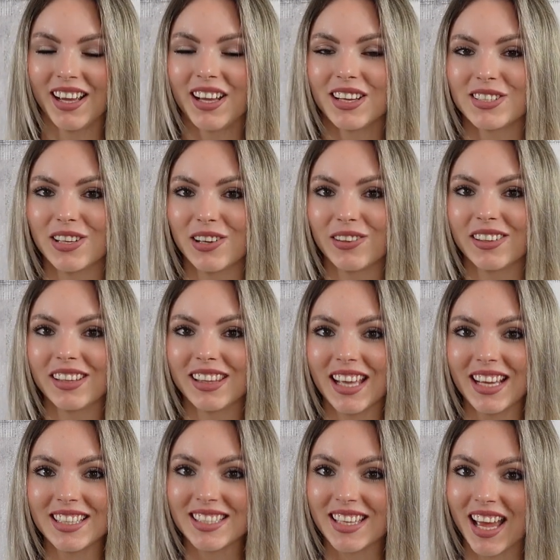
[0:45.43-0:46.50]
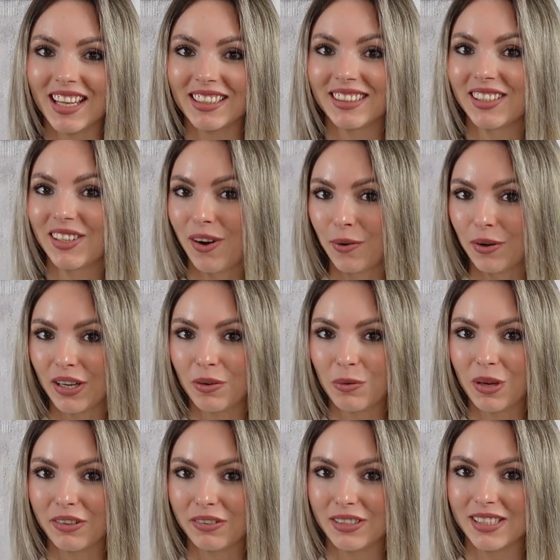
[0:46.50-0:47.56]
So let's get going
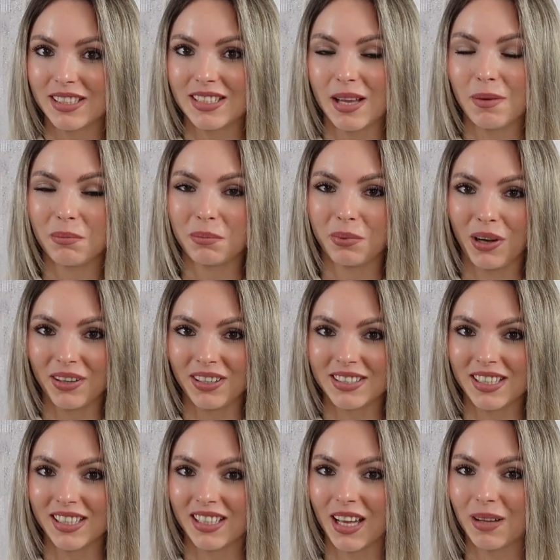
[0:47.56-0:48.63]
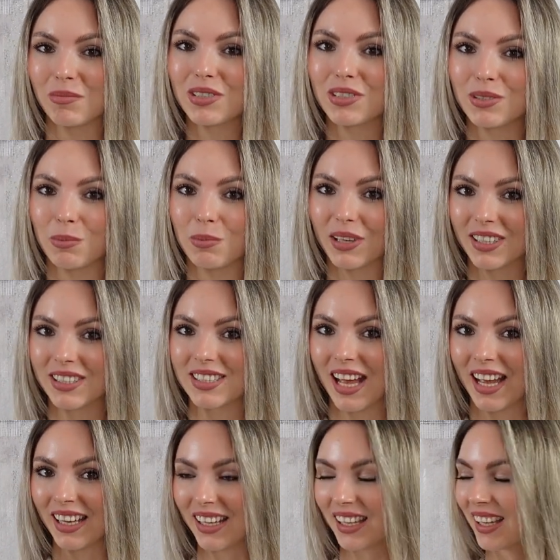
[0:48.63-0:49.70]
with this unboxing. I'm super
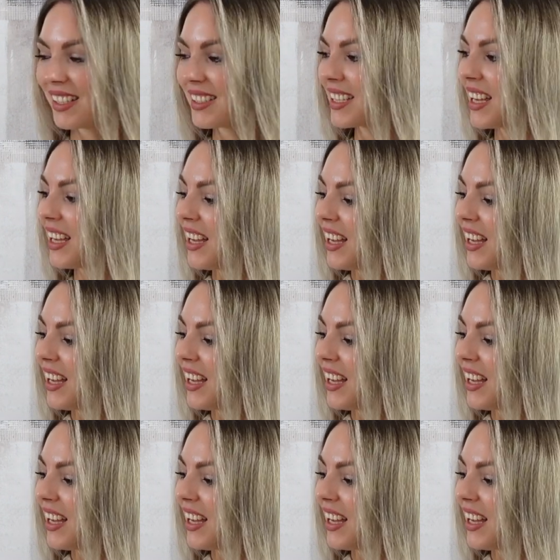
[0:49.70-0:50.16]
excited.